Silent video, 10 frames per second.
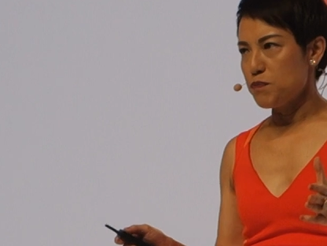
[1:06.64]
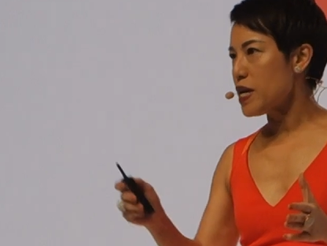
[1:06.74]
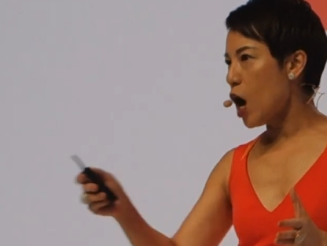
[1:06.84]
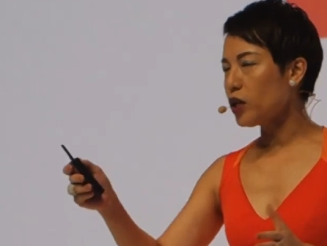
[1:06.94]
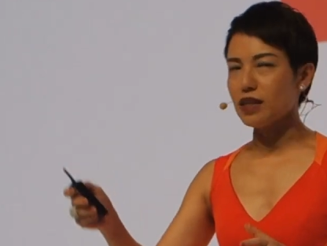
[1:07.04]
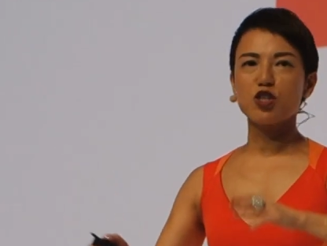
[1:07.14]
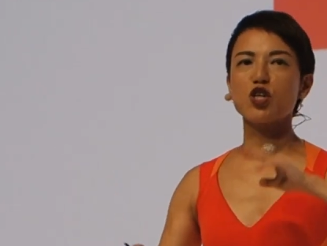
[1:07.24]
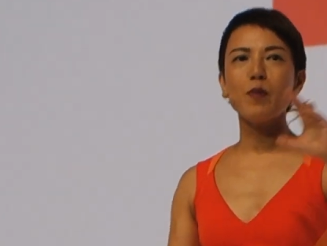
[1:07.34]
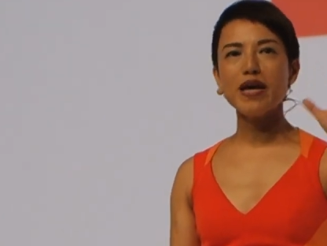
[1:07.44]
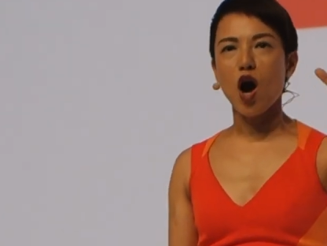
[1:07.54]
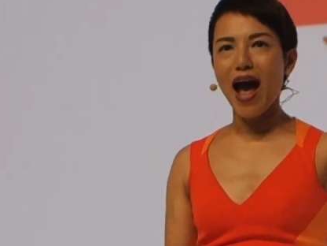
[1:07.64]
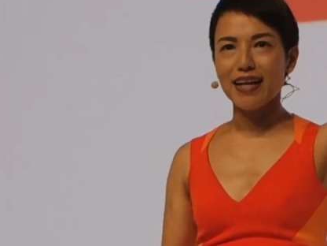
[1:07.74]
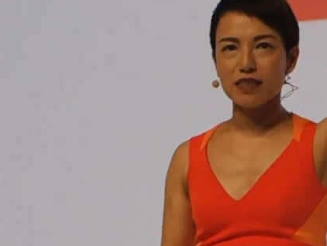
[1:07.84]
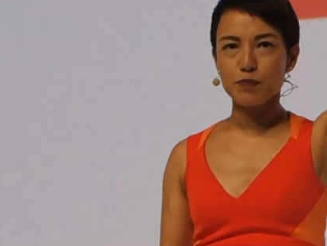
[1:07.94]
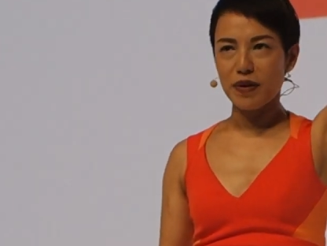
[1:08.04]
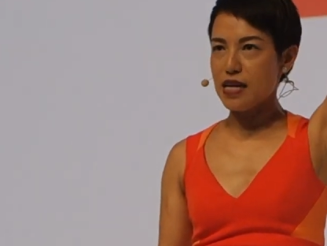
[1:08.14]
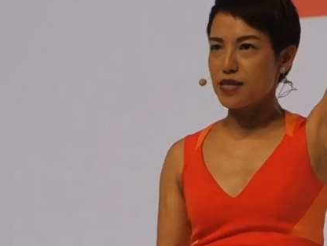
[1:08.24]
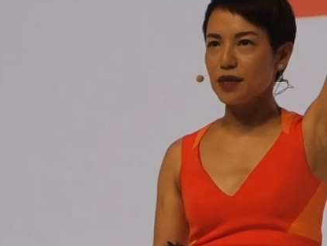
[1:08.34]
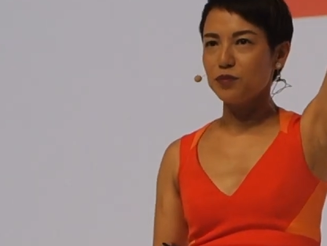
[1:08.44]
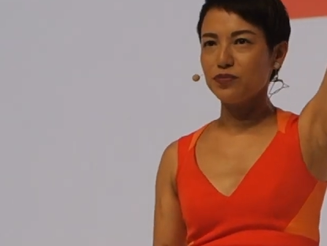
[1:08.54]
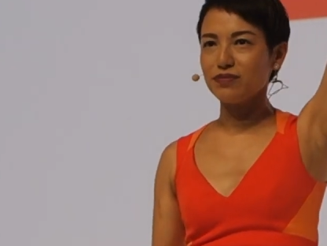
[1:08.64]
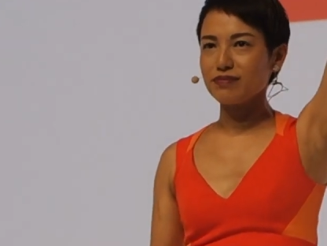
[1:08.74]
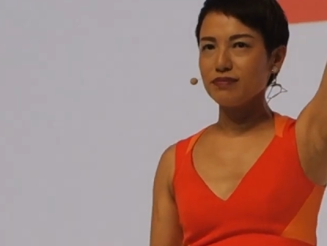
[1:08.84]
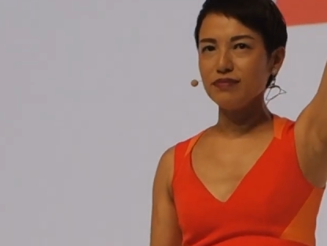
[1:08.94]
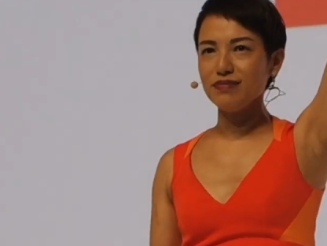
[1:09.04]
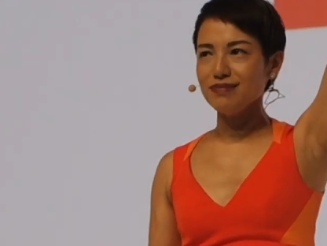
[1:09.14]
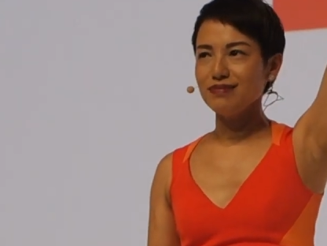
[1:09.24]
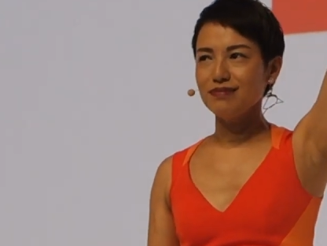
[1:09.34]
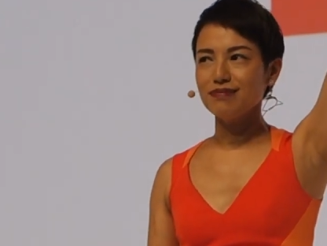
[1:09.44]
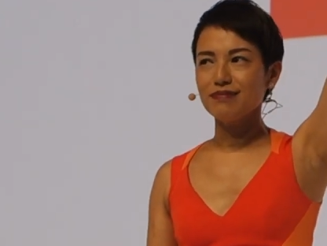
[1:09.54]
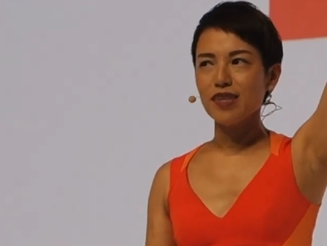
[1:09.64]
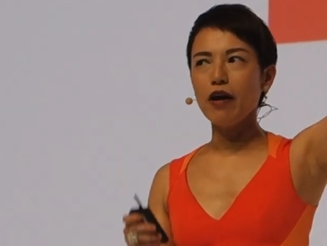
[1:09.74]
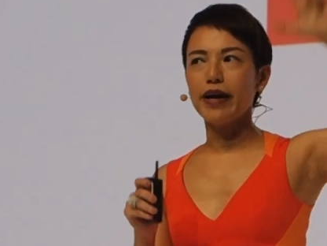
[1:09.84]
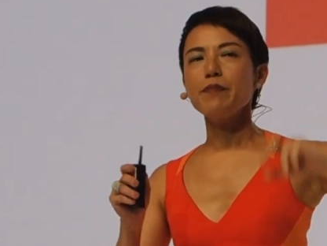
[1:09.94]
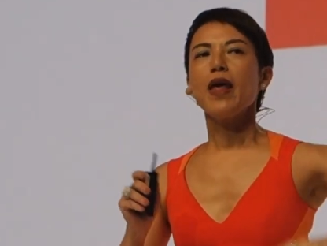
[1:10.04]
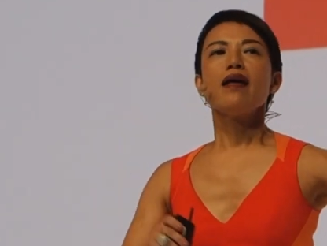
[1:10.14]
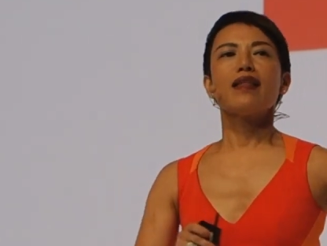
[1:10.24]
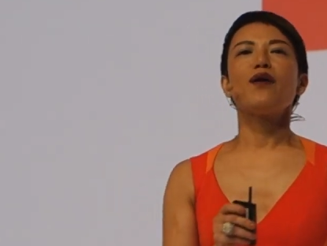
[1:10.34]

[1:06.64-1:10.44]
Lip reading: Be honest, show me your hands, please. All right, now